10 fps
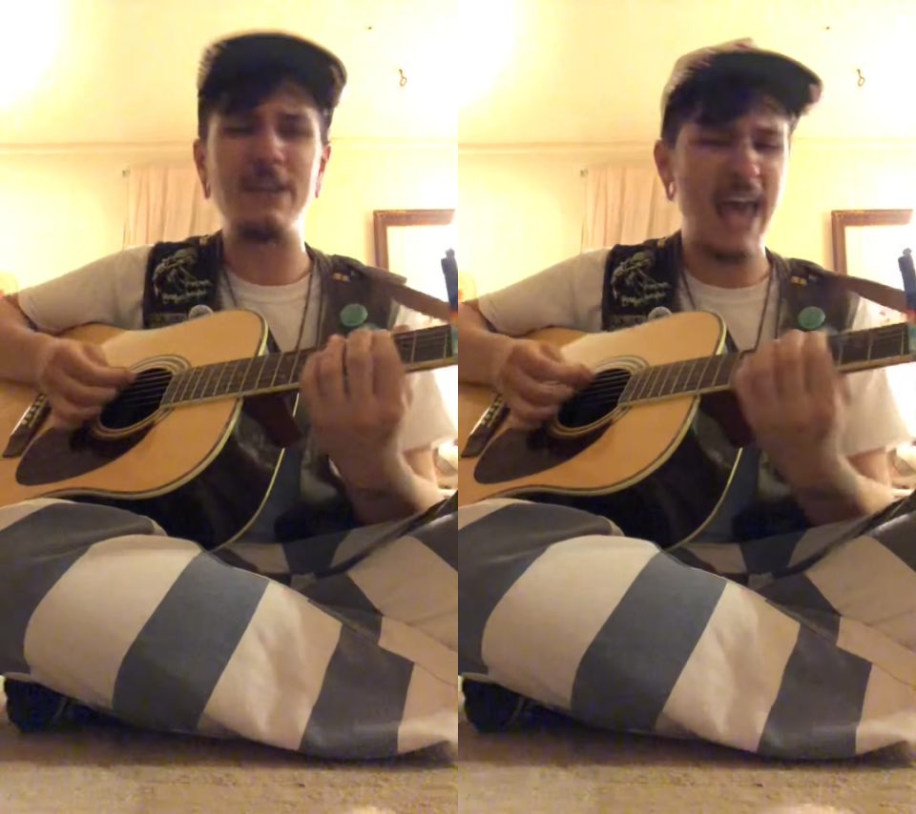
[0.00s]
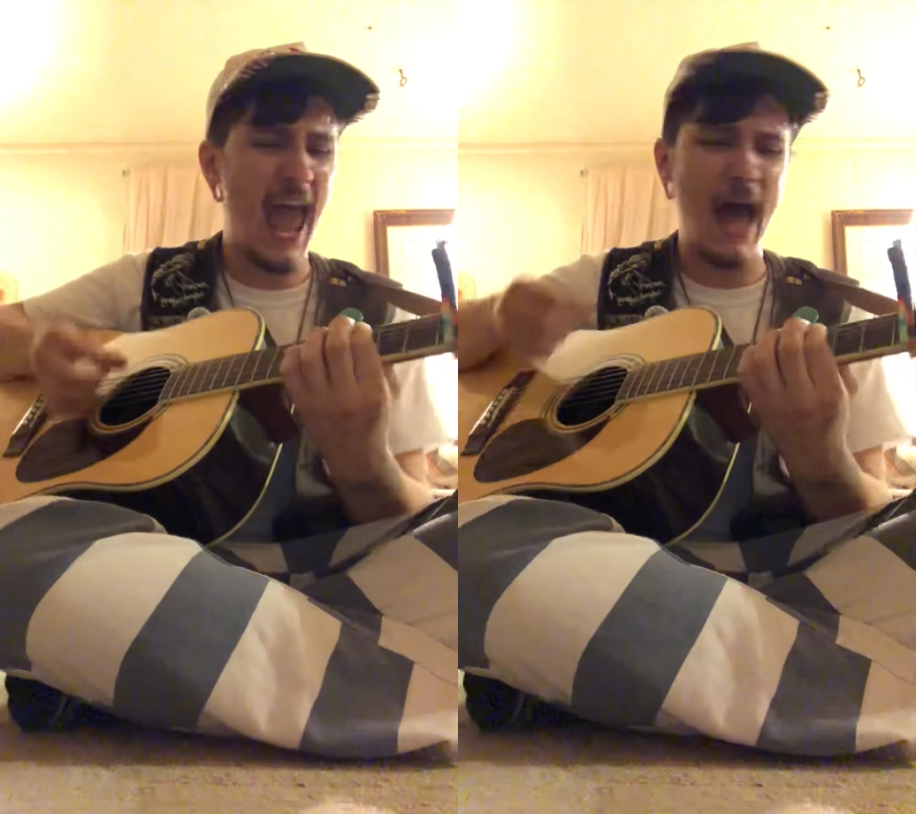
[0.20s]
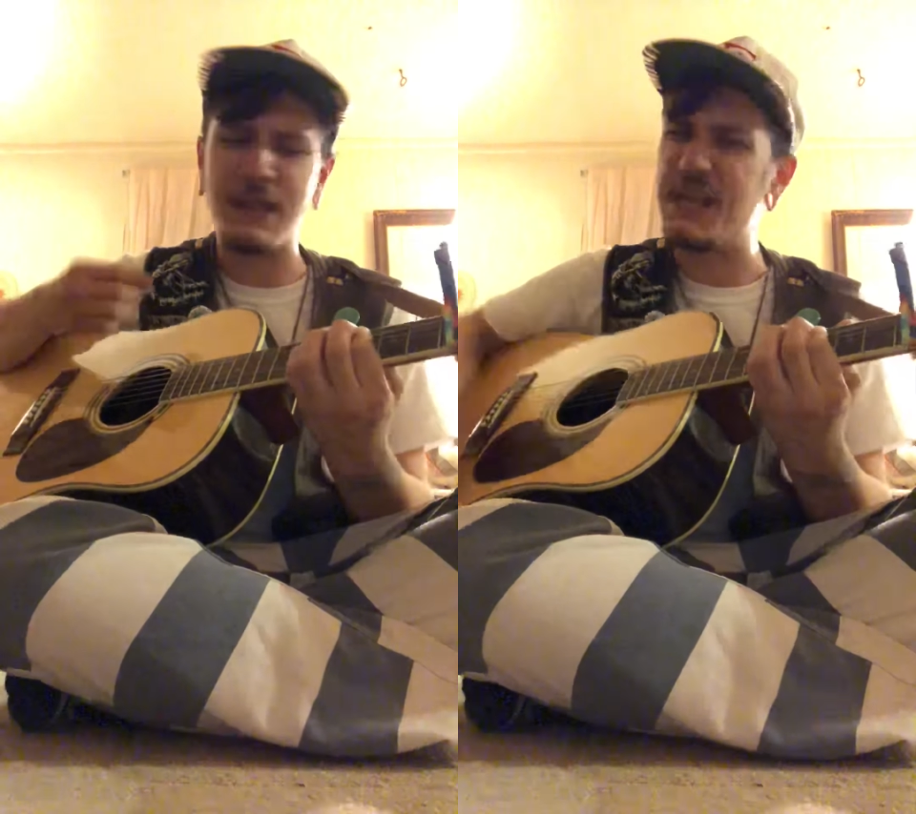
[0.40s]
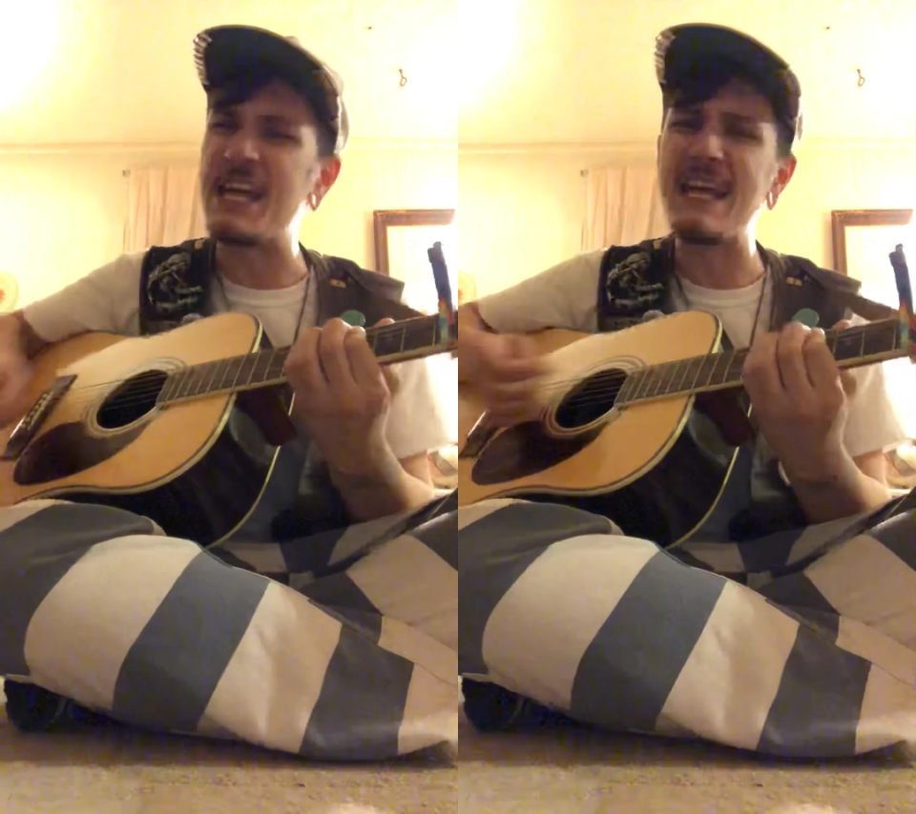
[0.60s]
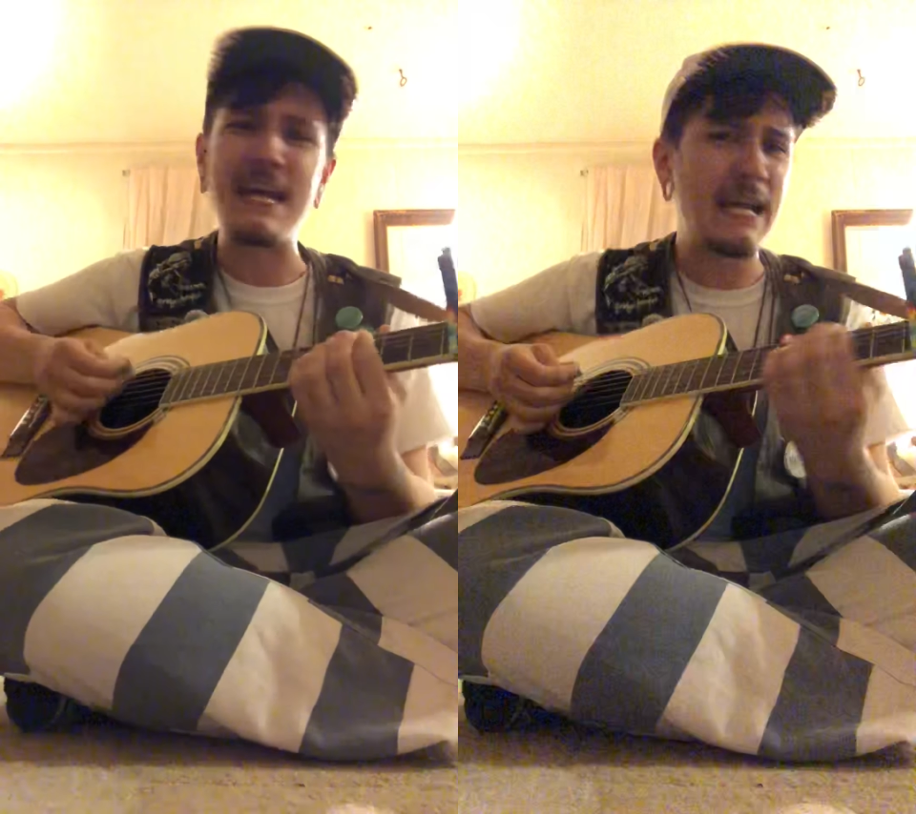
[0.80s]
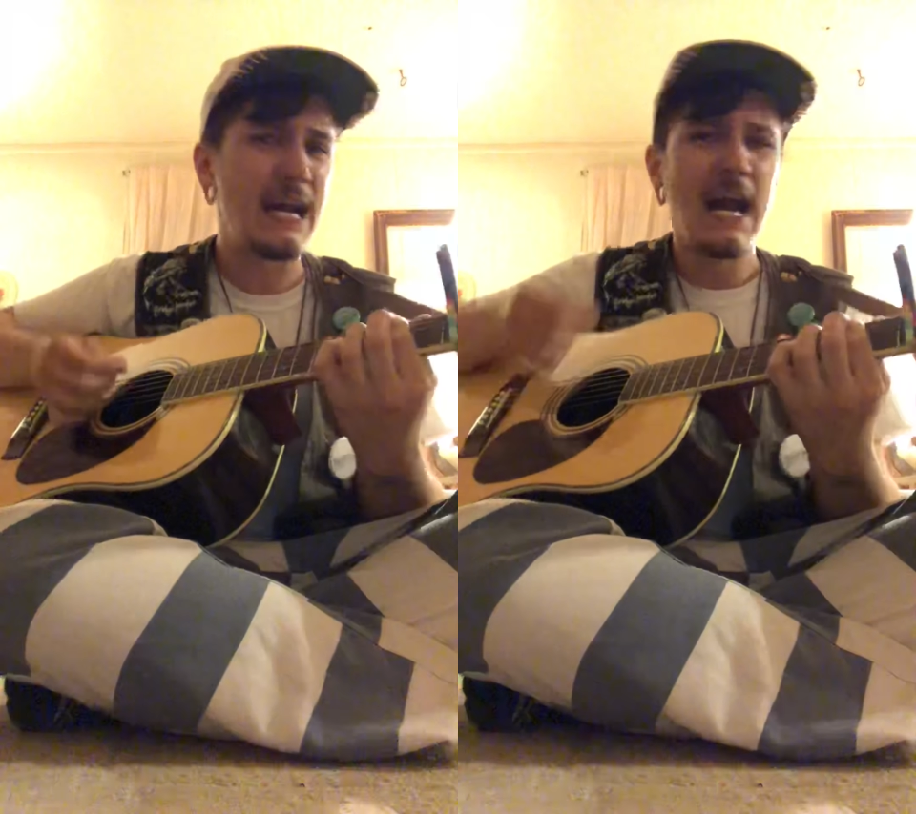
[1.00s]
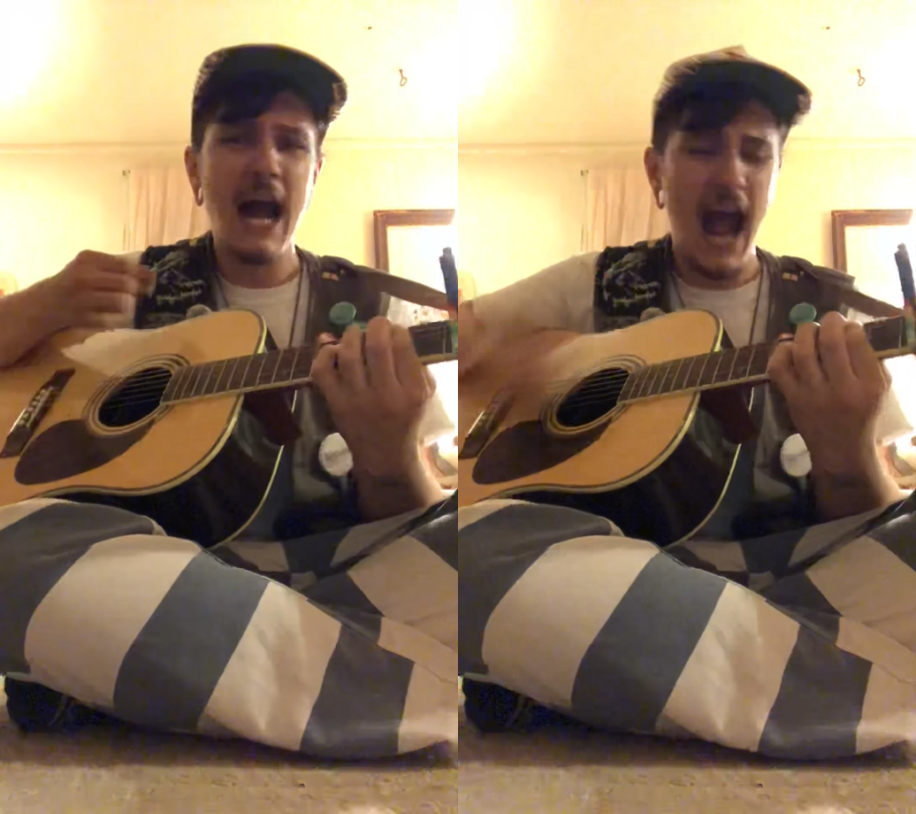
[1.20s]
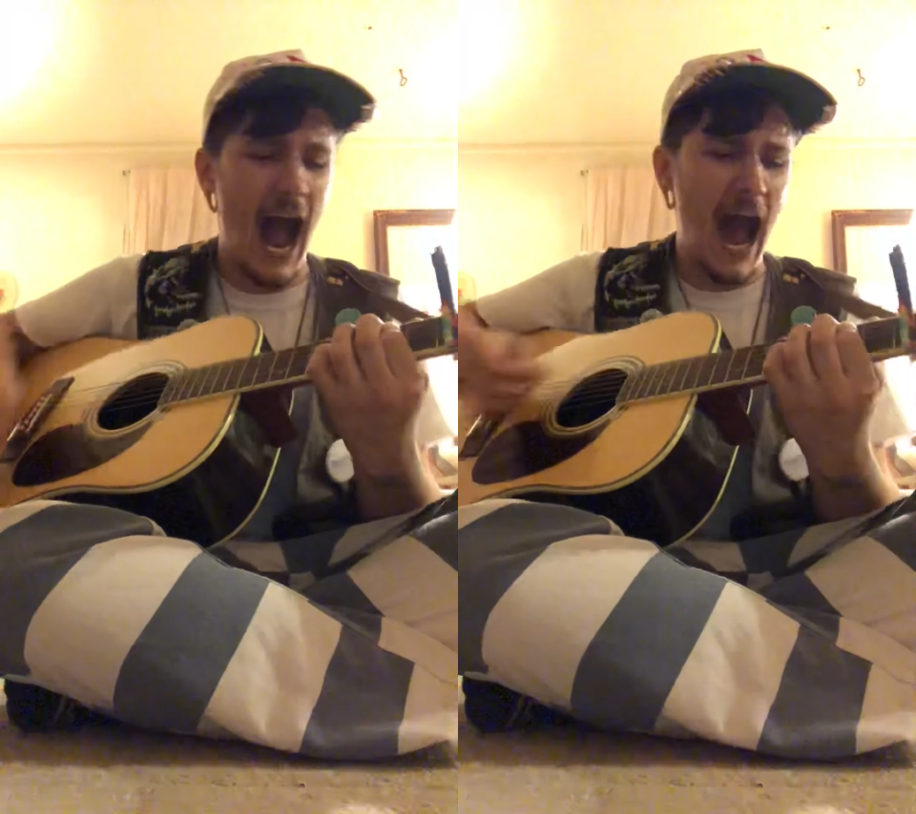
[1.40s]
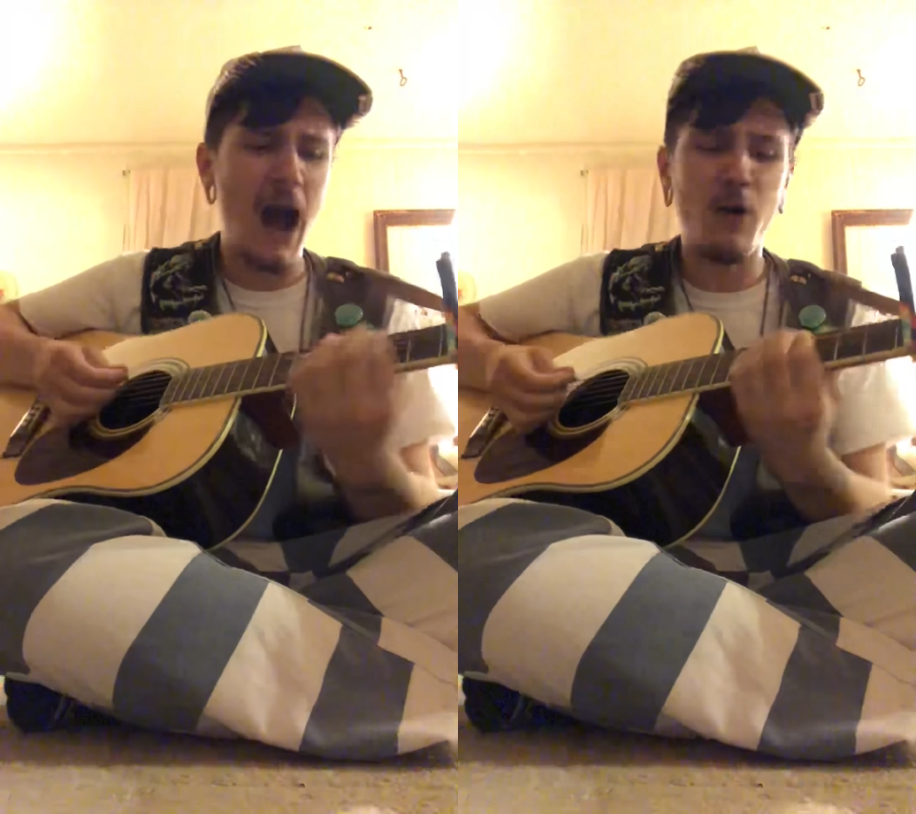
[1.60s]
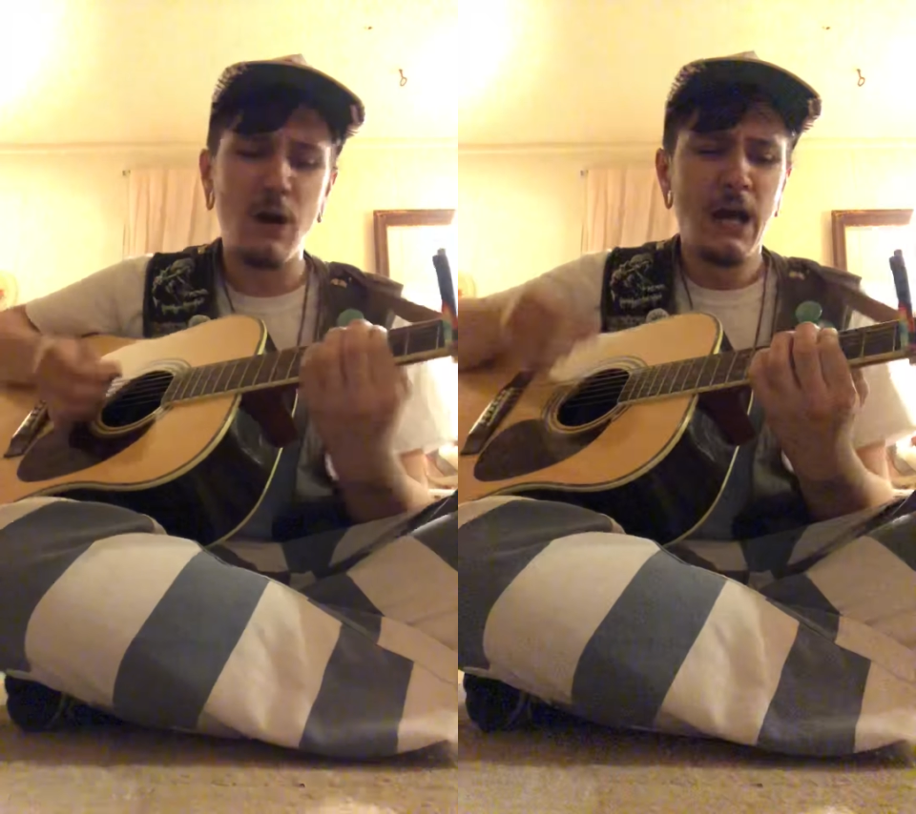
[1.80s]
yeah, see
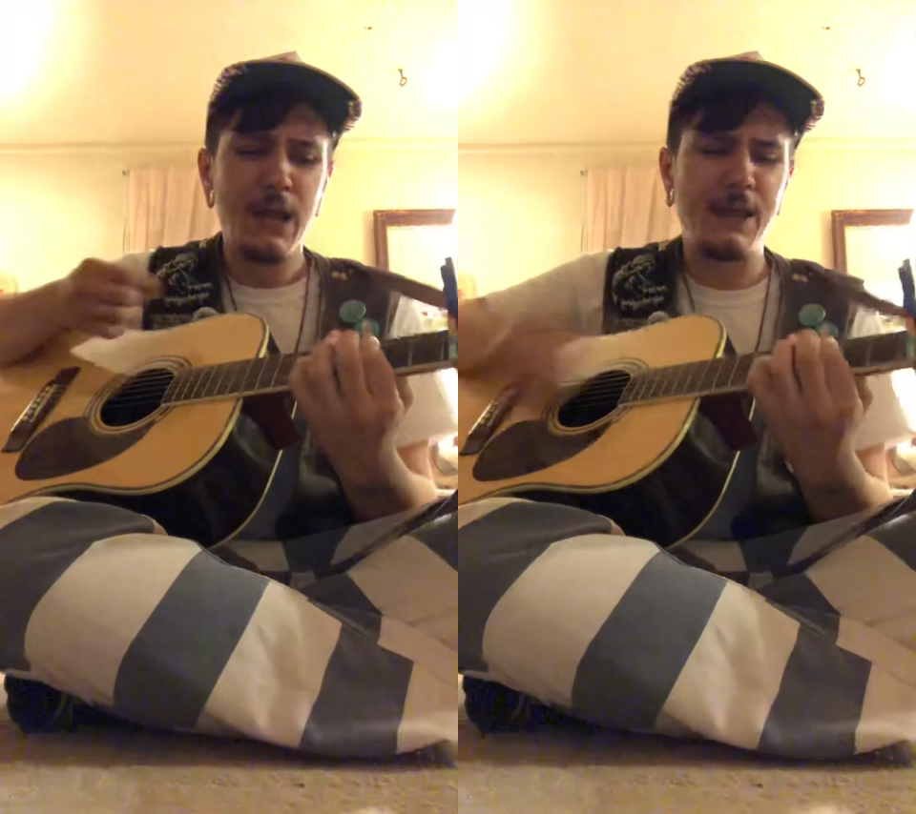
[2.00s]
how,